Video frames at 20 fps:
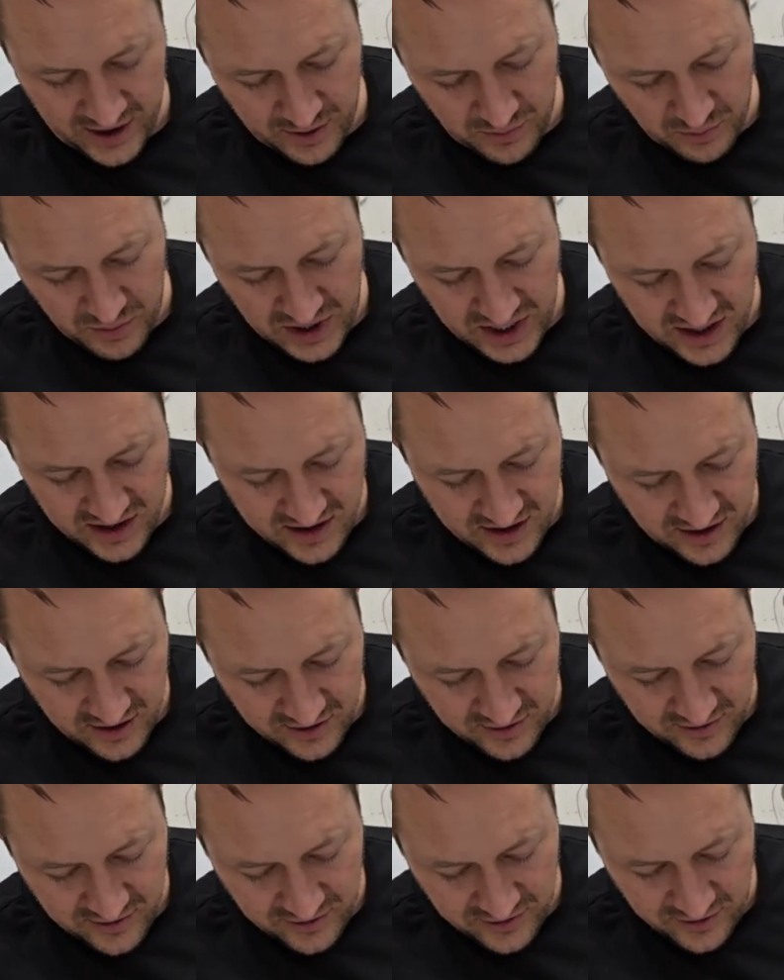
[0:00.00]
Random
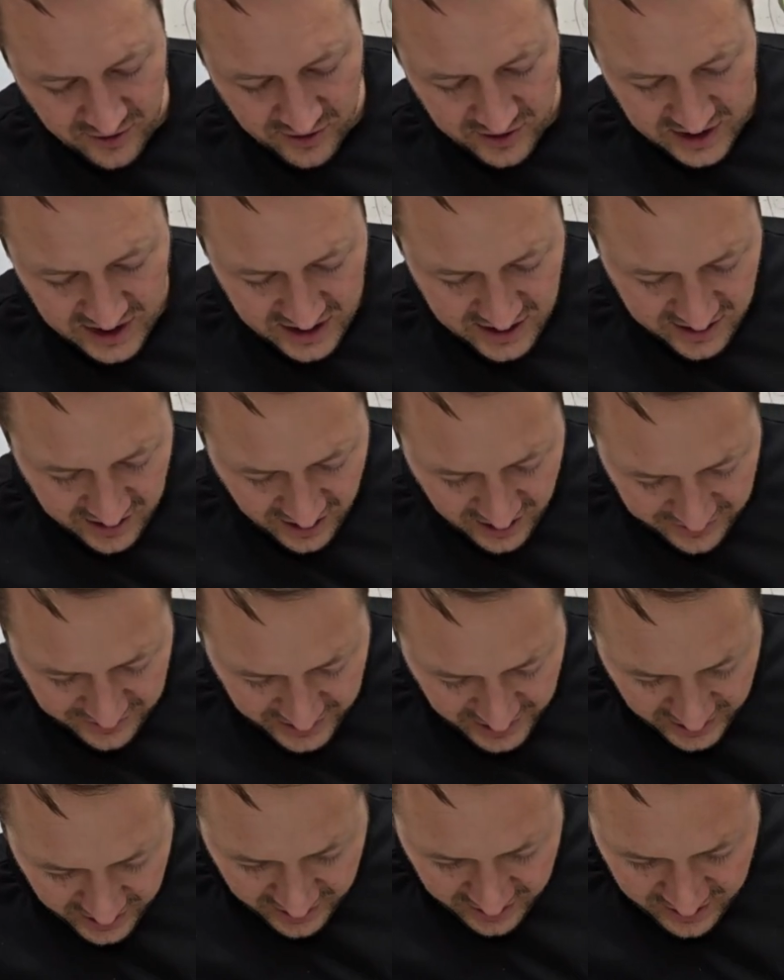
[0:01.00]
piece of
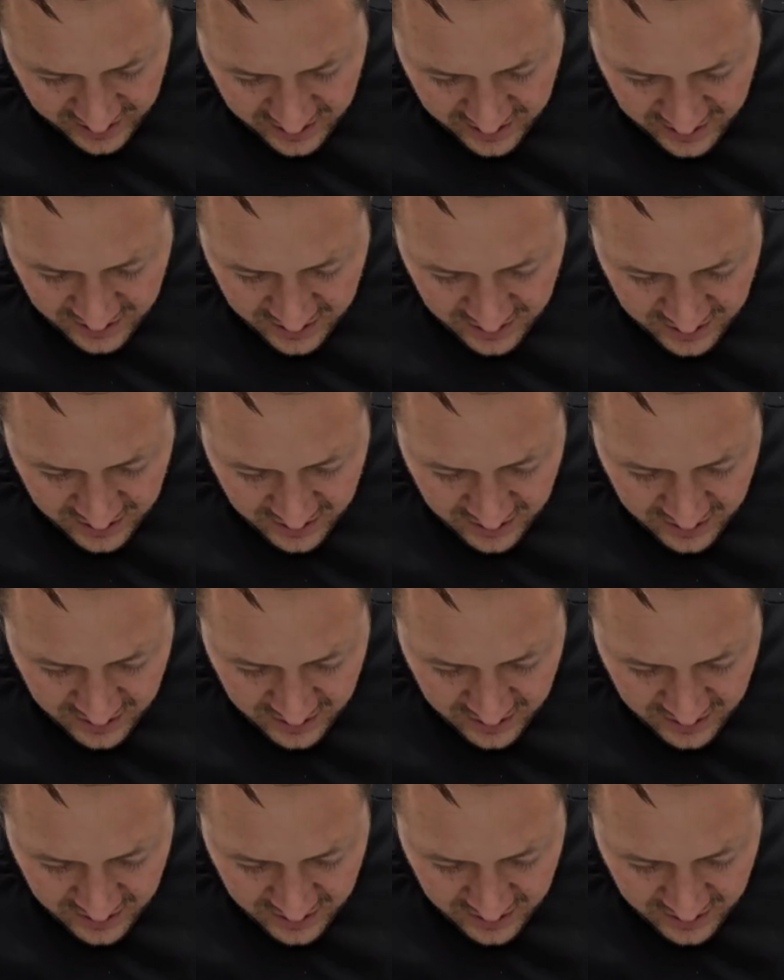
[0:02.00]
T-slot there.